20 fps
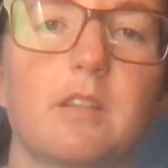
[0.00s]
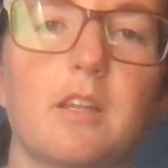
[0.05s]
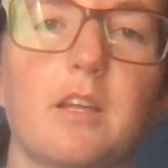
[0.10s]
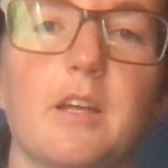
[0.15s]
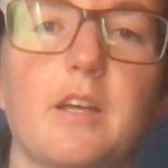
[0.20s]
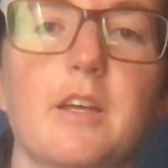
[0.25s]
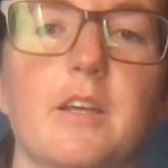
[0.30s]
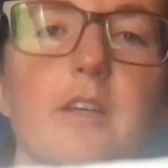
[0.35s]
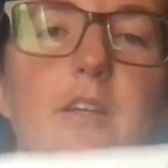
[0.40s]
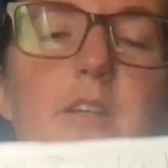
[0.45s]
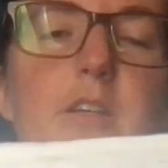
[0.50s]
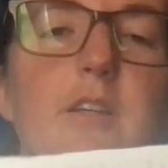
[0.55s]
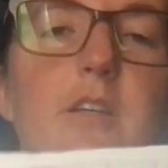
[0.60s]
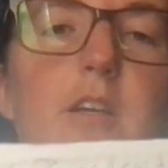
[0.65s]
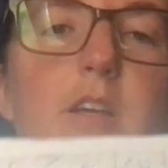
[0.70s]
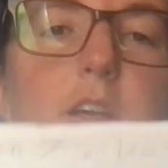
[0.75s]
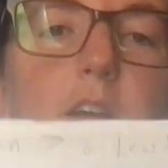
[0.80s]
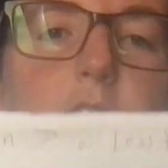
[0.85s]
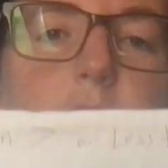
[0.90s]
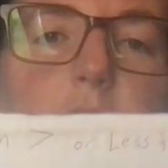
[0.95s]
Like
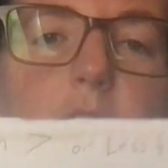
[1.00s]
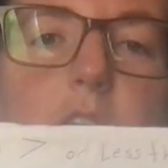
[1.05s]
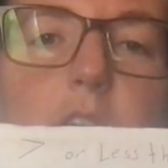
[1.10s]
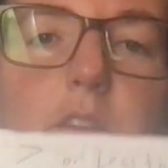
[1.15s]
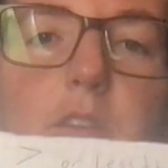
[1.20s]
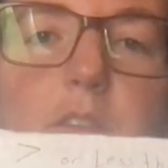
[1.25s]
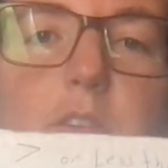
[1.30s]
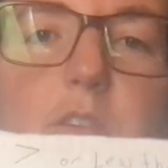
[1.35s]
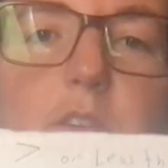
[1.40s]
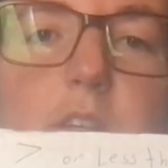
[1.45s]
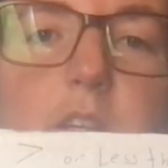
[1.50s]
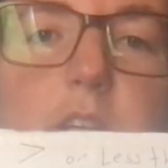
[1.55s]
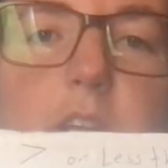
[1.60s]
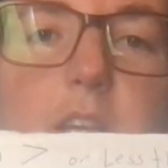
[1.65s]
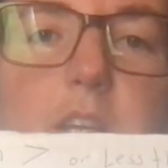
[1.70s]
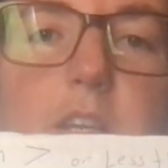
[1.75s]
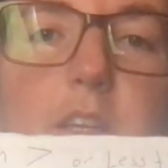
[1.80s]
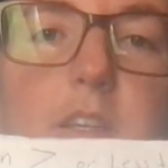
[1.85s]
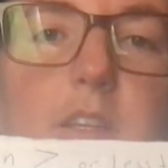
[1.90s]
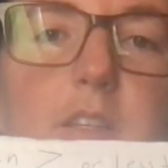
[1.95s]
3
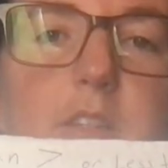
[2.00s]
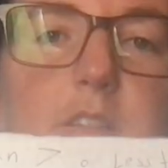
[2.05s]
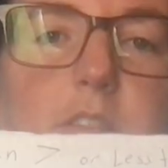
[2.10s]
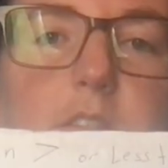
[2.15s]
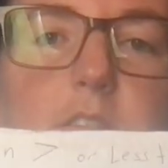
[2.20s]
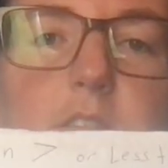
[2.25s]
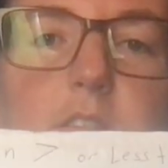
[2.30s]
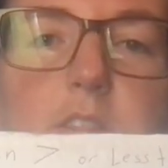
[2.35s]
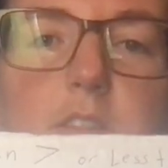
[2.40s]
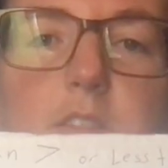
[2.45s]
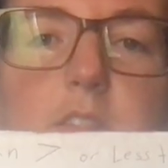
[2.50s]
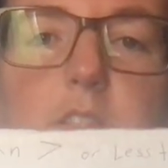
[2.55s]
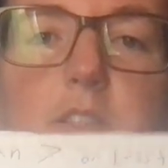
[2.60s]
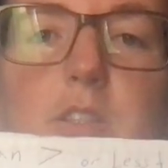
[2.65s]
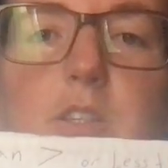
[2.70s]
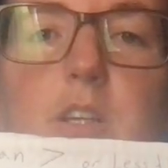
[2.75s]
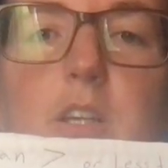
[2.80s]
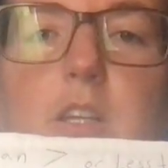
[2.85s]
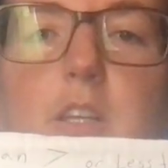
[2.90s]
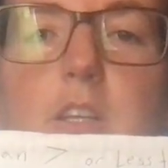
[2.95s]
is it
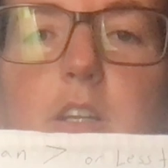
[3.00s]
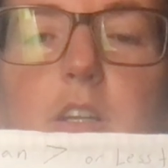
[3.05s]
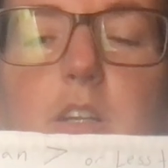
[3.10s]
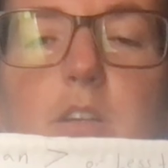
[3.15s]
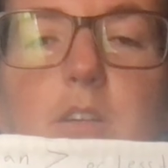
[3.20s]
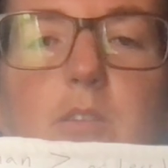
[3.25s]
greater